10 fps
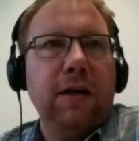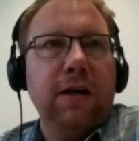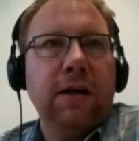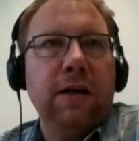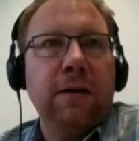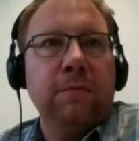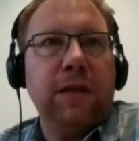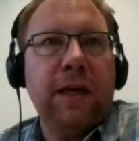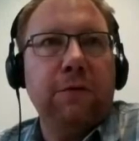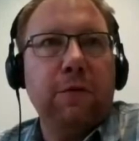
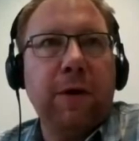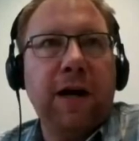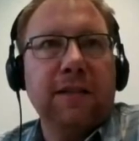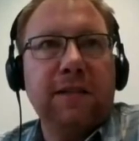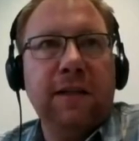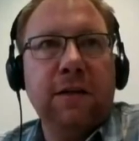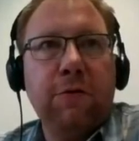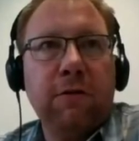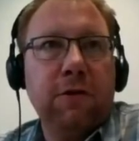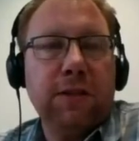And if you passed in a
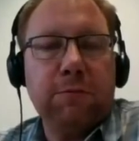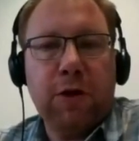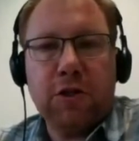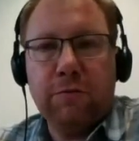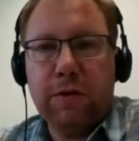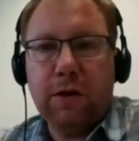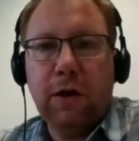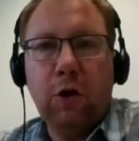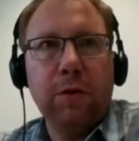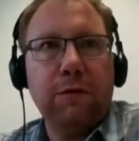regular expression with the
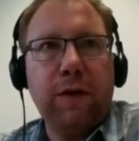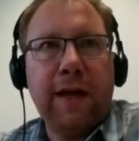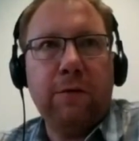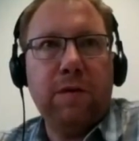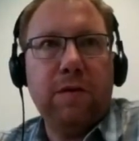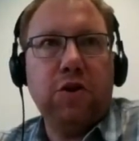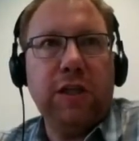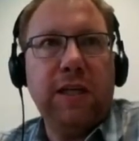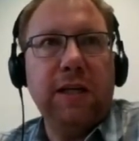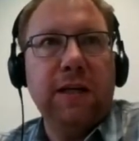global flag, with
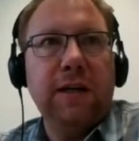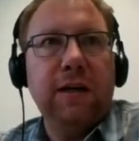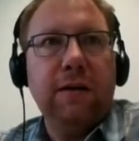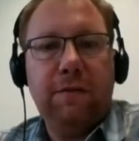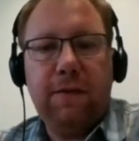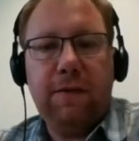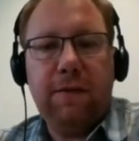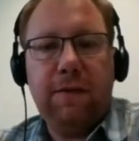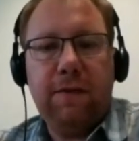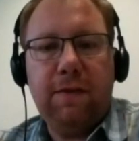G,
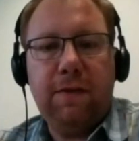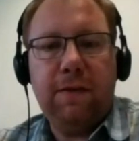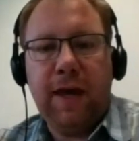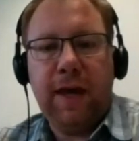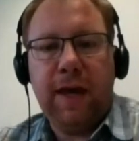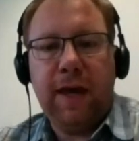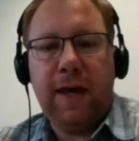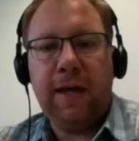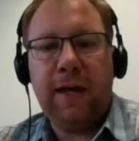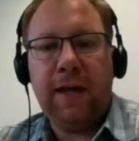then actually
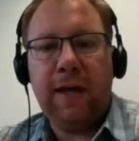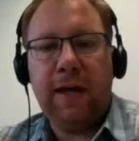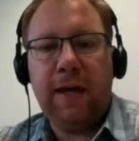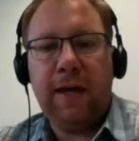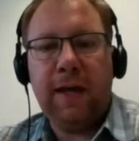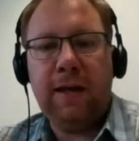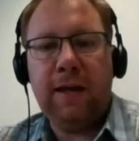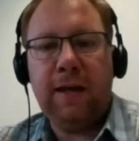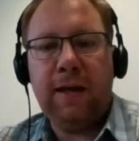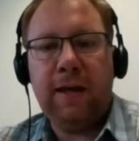
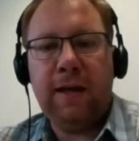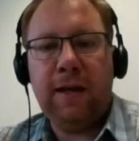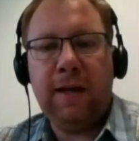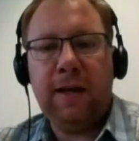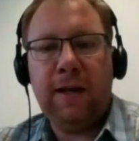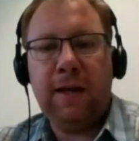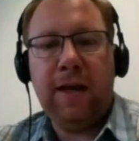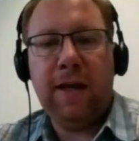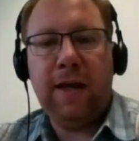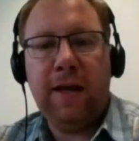it
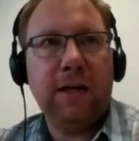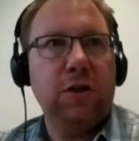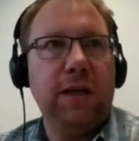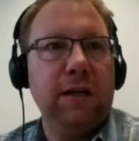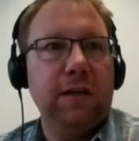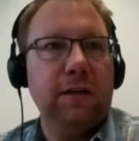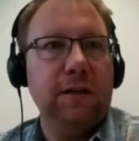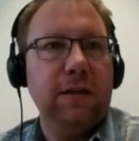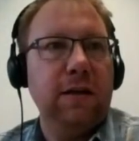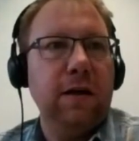replaced both
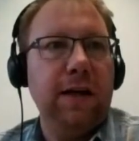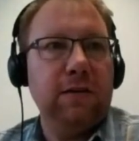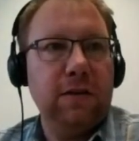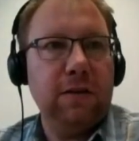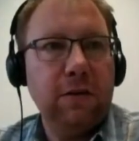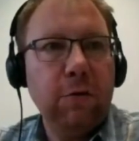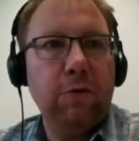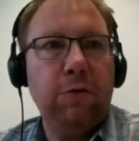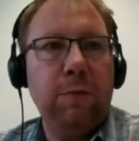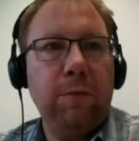occurrences. So both
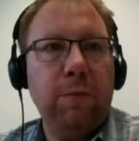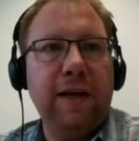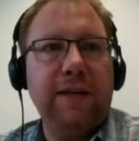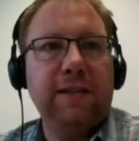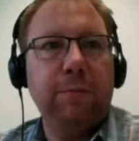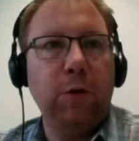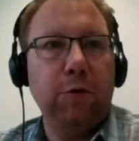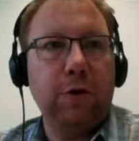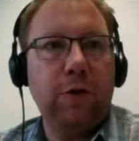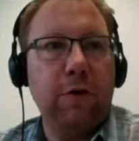Graal are replaced
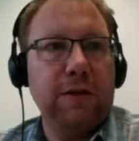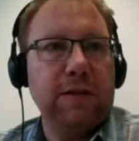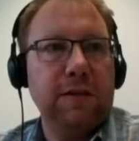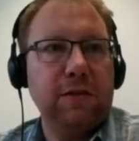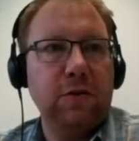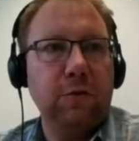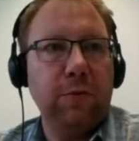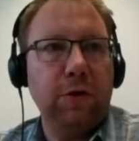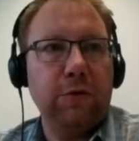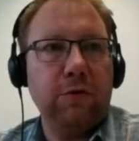with GraalVM
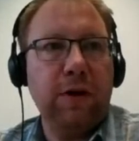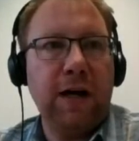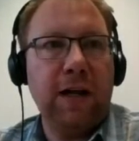down here.